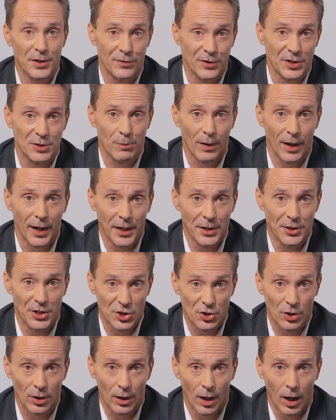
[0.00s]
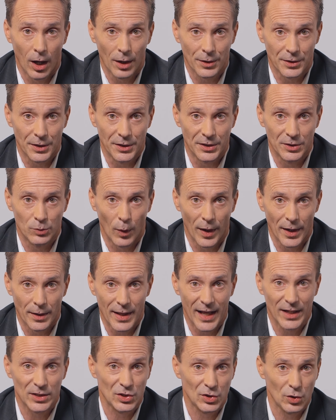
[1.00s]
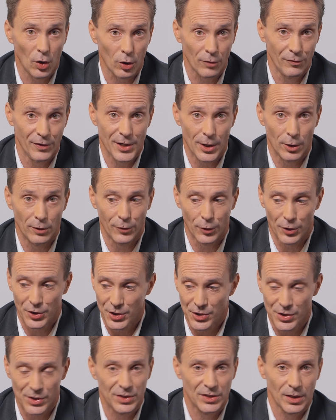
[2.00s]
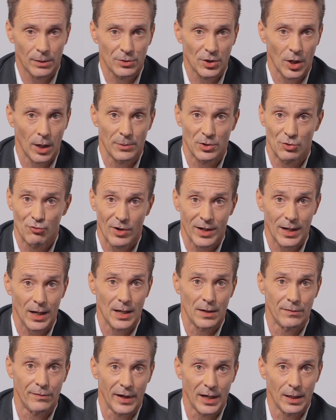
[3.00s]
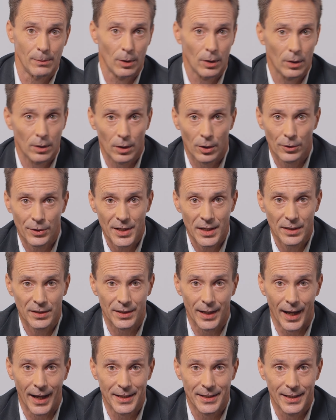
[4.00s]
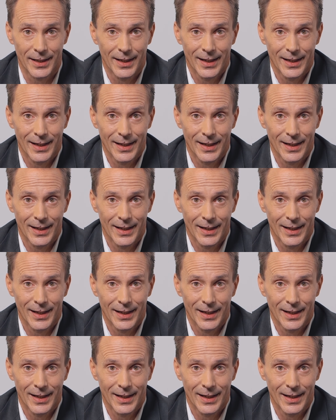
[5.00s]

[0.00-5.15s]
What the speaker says: of displaying digital art is when that stock video footage is sometimes readily available on the internet.